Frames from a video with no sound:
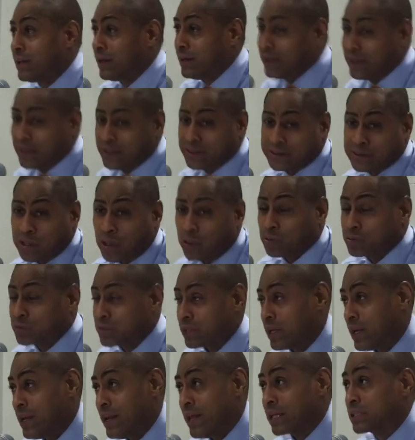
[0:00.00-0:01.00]
and then it's on to
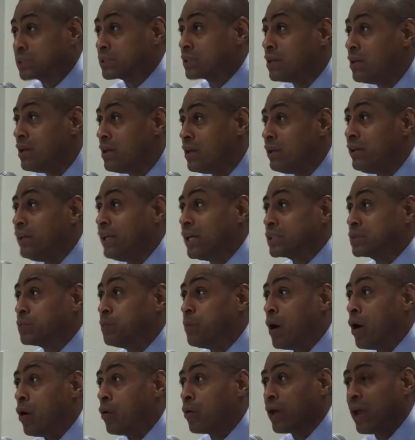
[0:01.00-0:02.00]
the next
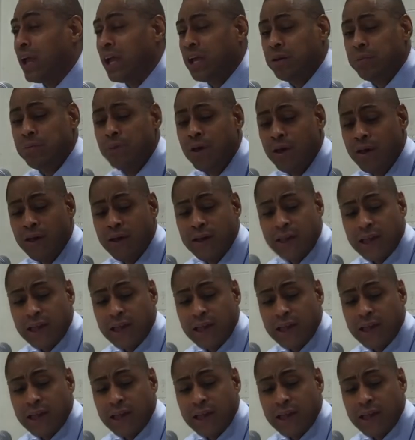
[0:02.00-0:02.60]
ball game.